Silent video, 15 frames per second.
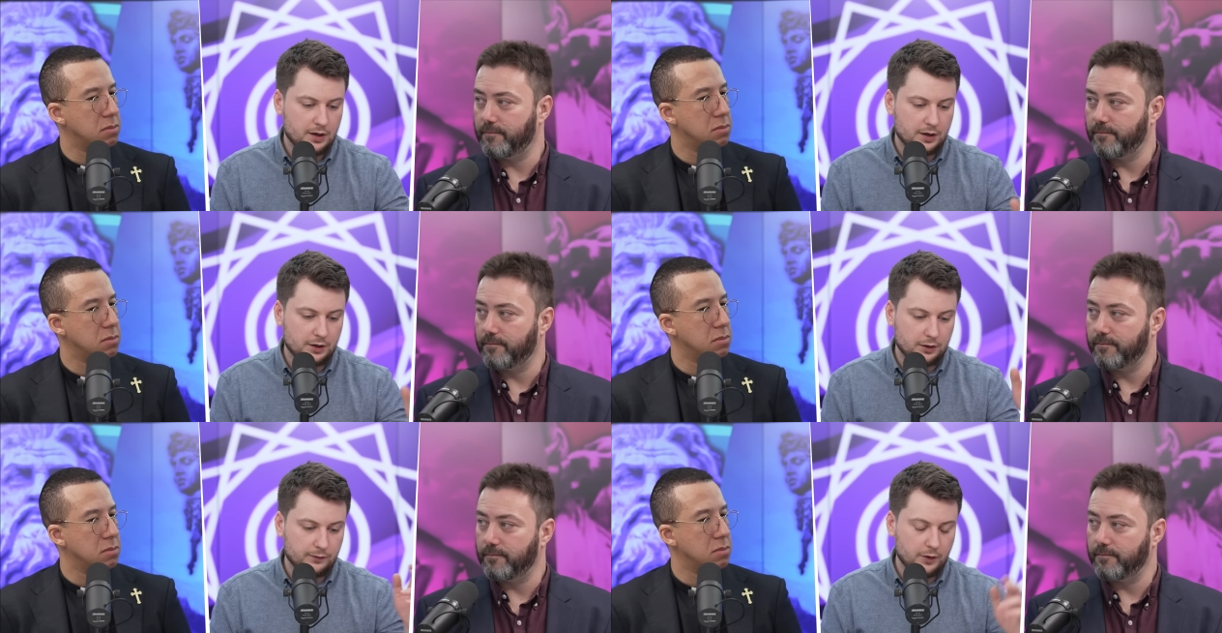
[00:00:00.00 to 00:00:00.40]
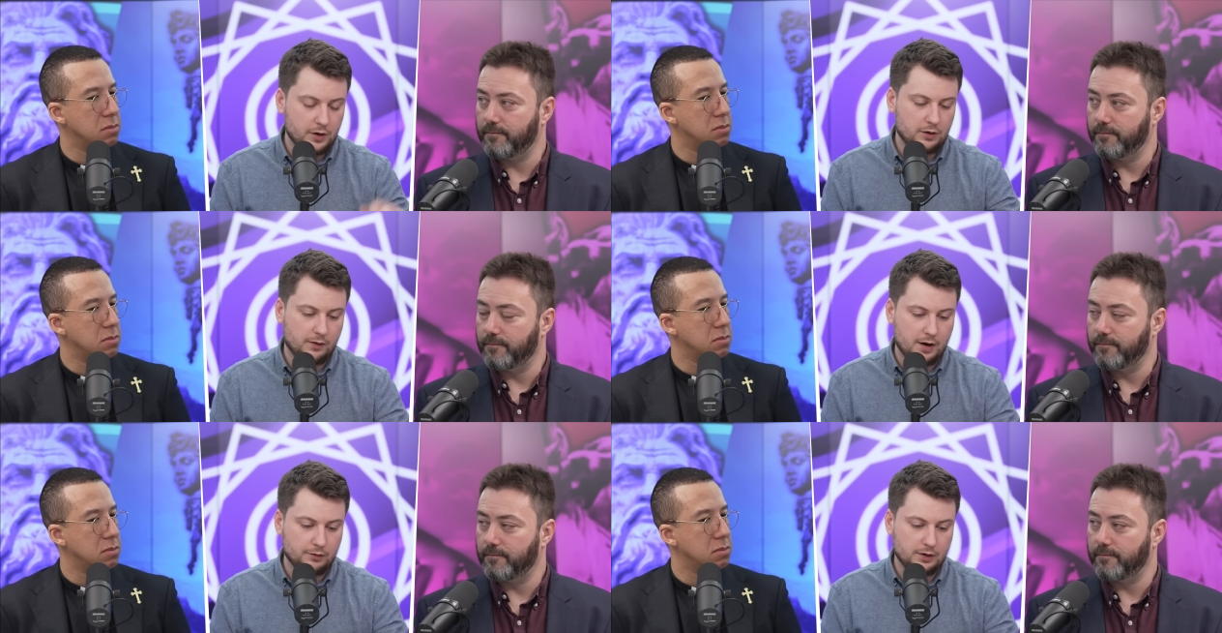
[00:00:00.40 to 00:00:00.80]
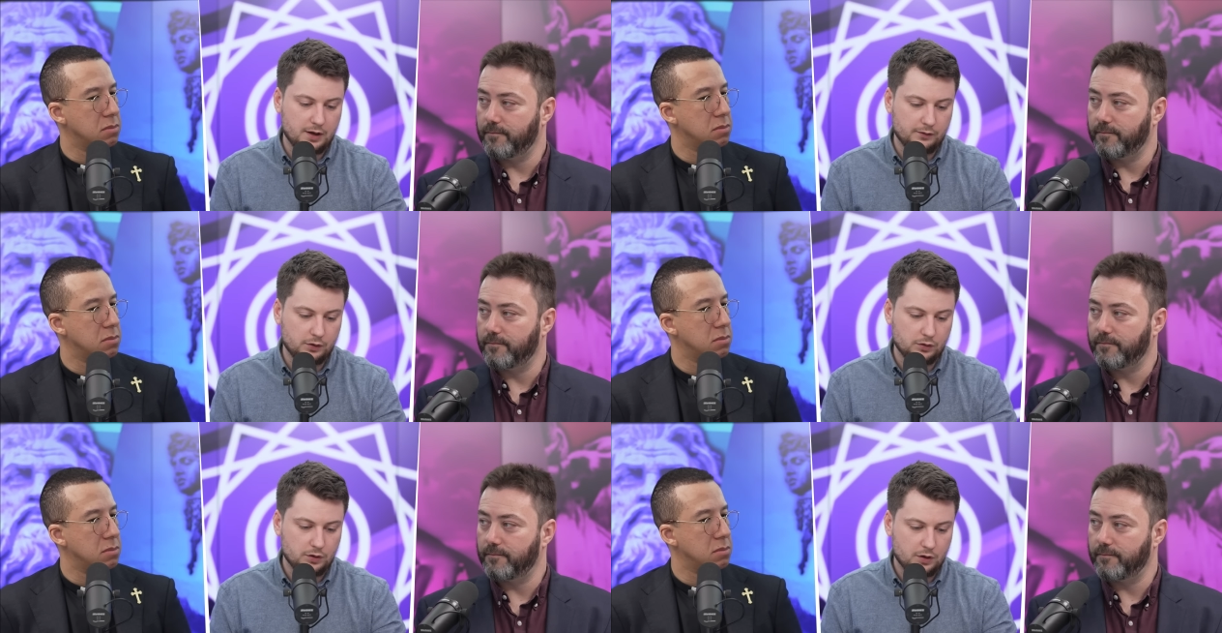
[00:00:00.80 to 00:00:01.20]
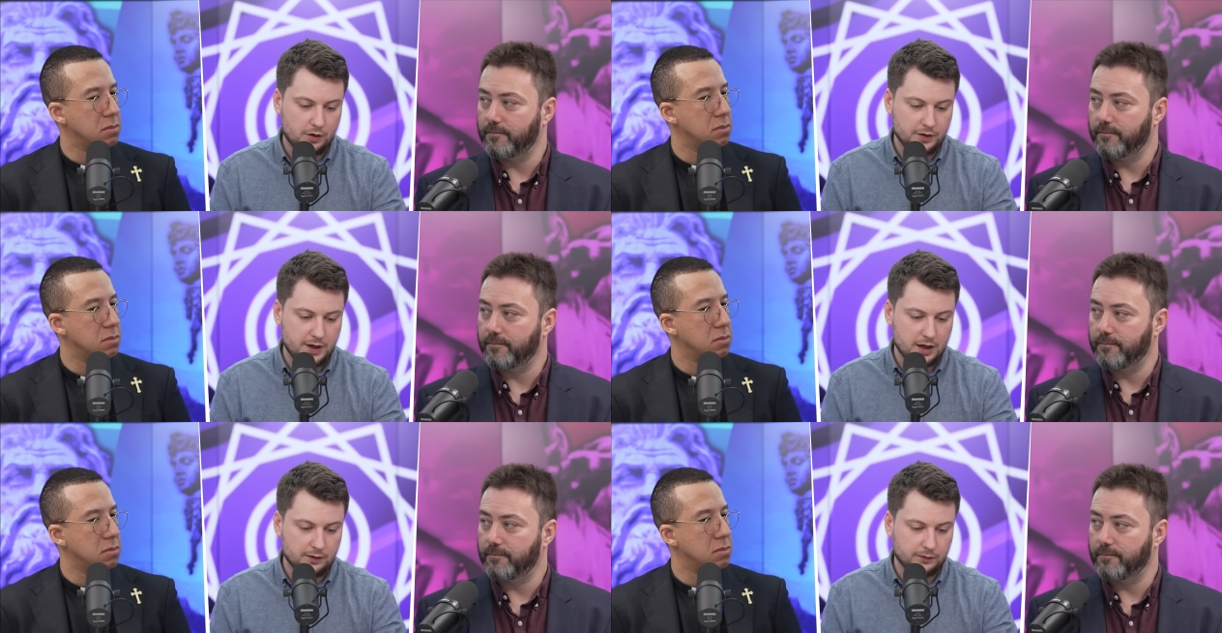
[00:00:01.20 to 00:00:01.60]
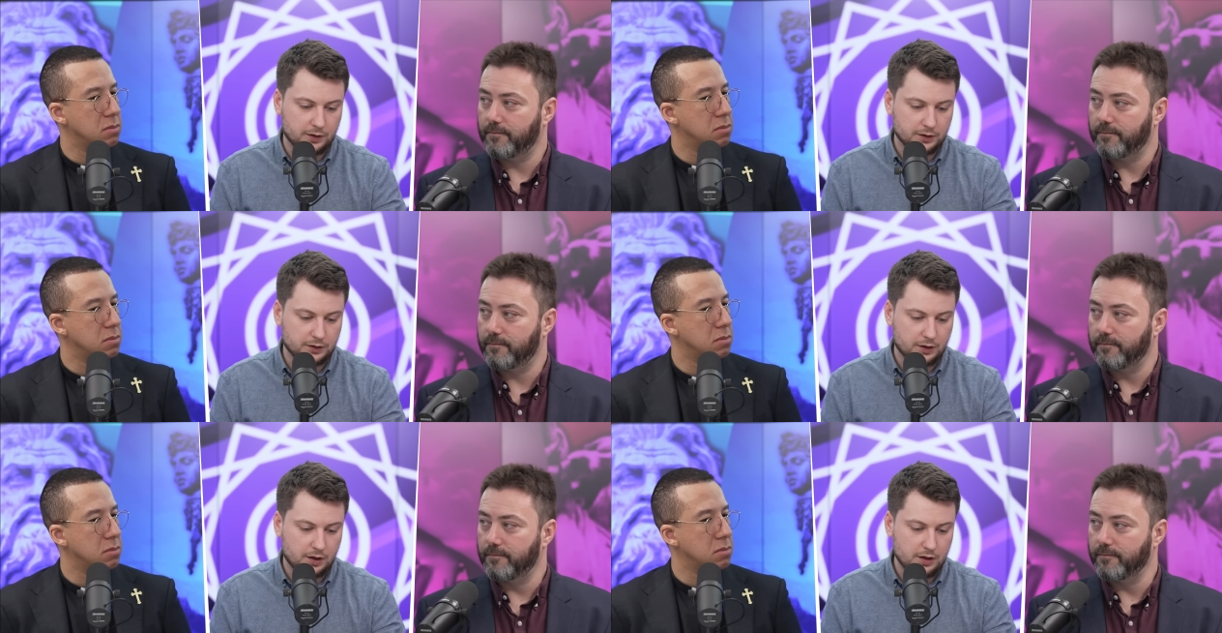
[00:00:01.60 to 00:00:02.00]
Speaker 1: And at the very ground level, on the
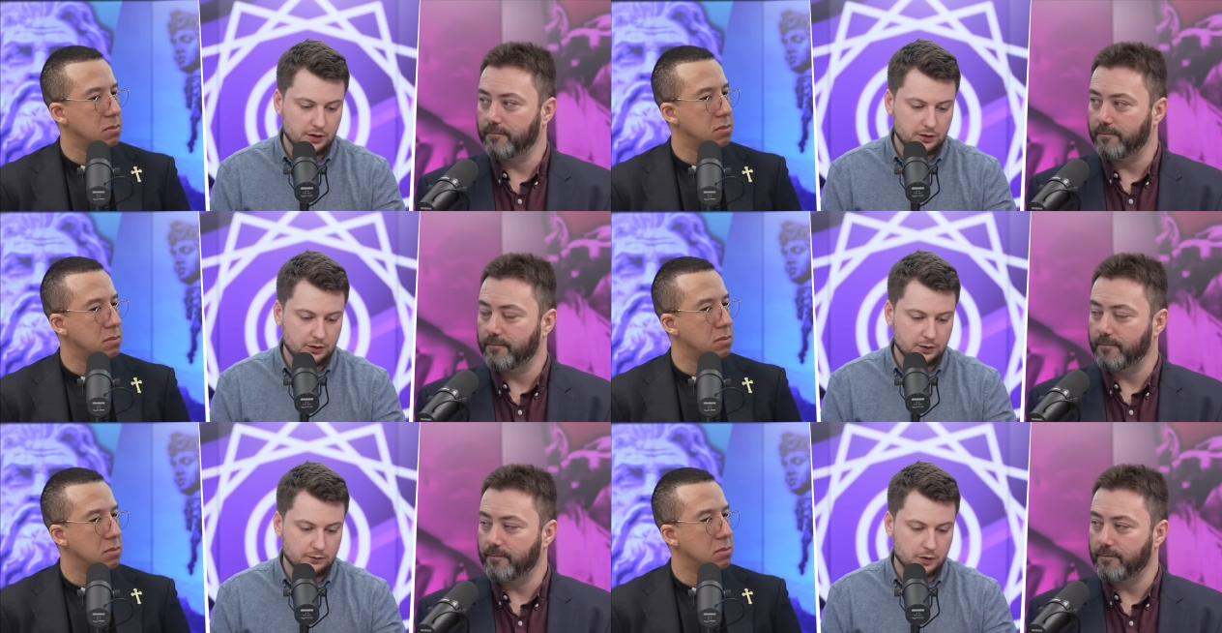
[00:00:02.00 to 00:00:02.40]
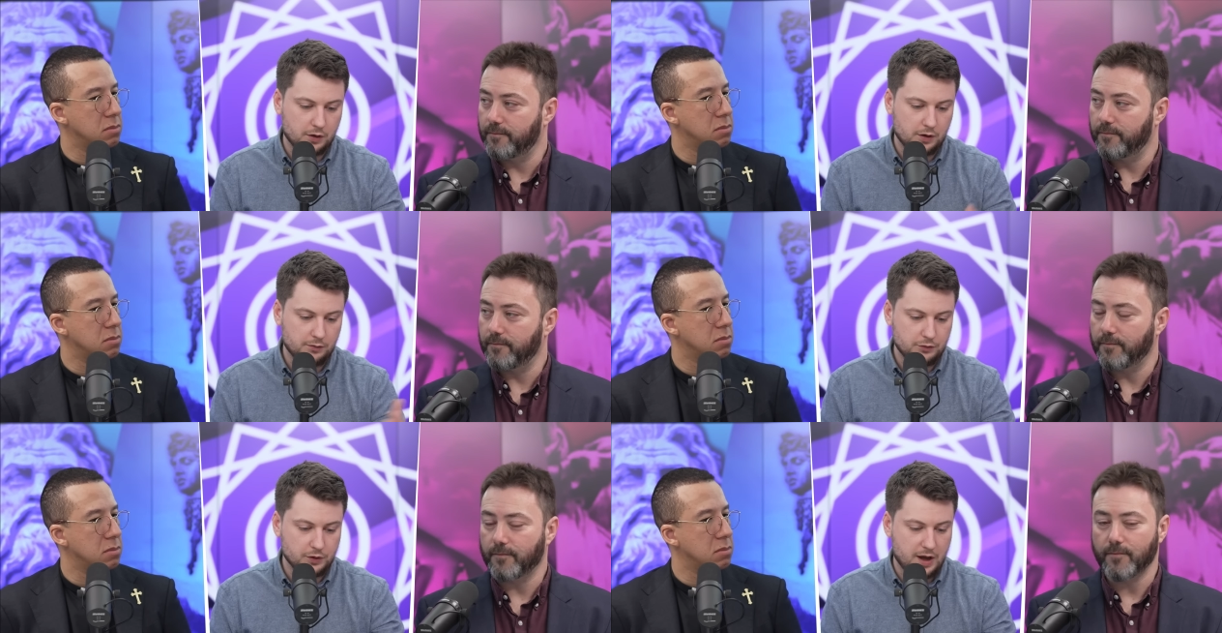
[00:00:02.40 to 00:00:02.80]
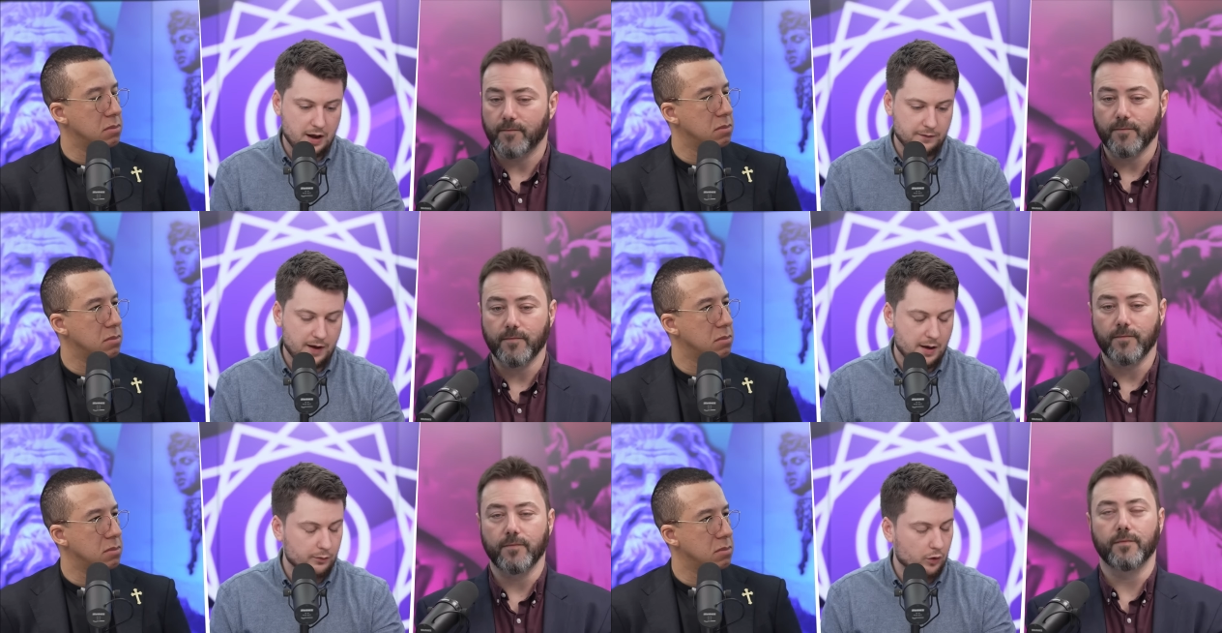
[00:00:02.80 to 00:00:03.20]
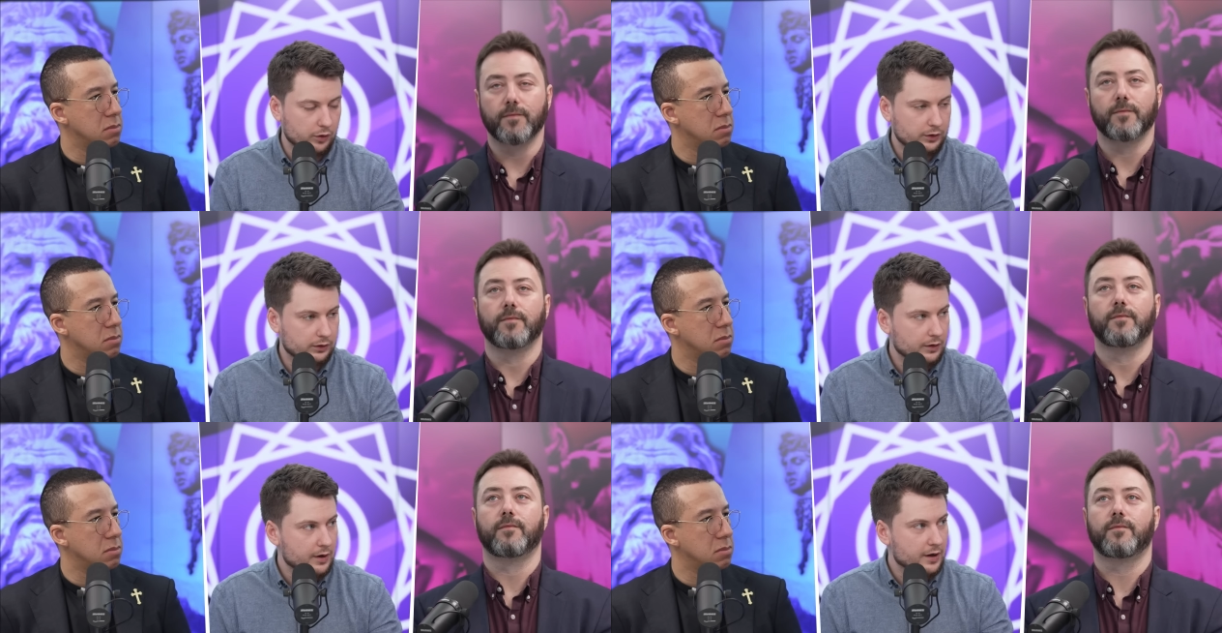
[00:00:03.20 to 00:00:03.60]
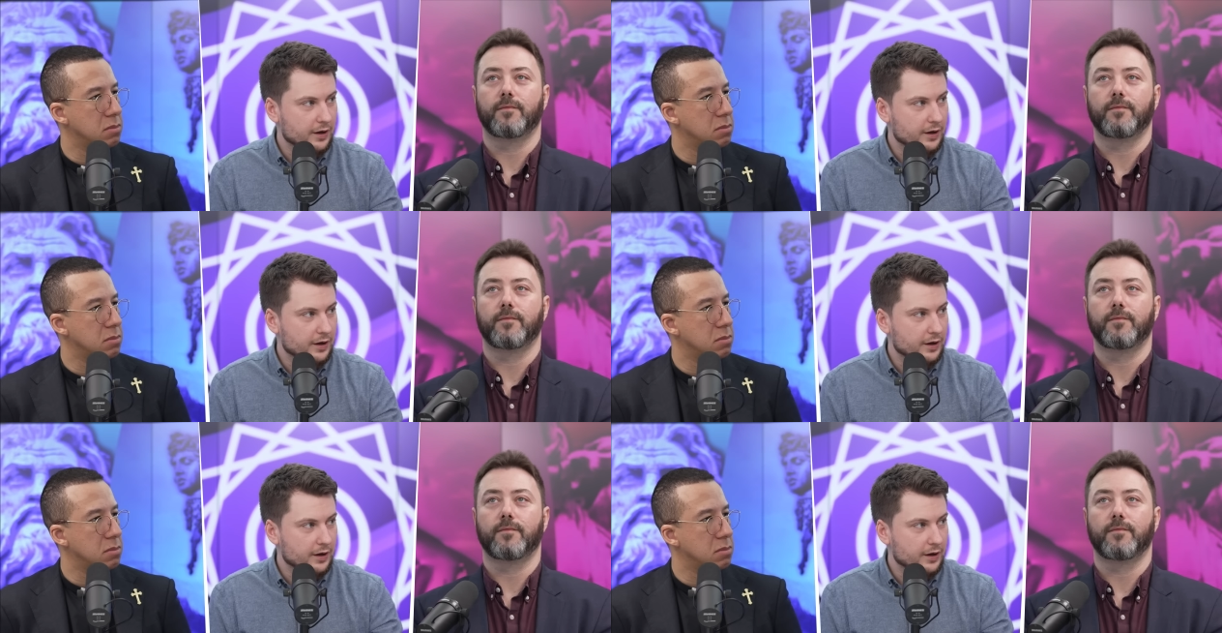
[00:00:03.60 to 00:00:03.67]
Antifa side, you've got your gay fanboys